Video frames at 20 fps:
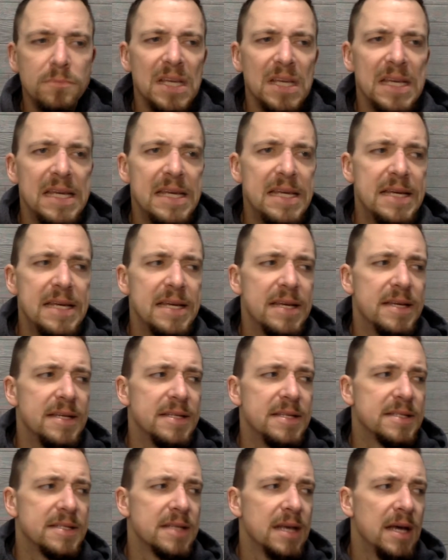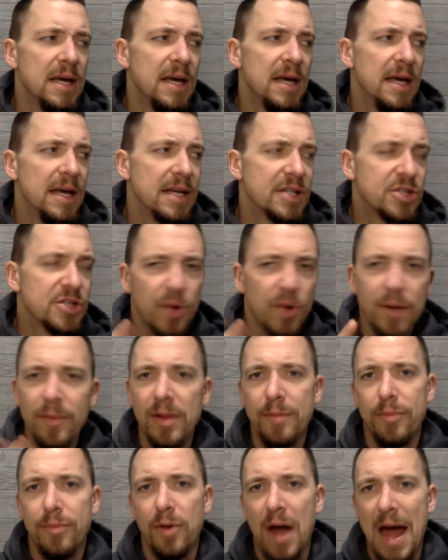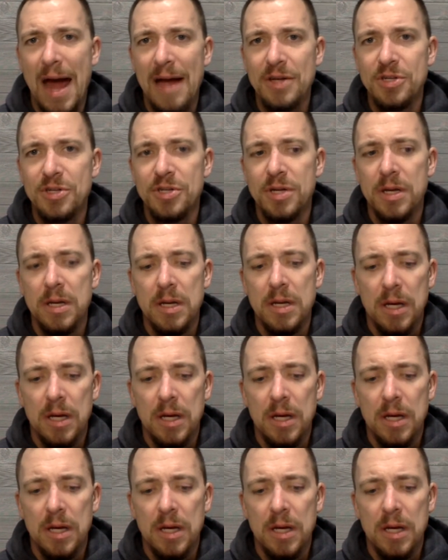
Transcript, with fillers: He is extremely brash.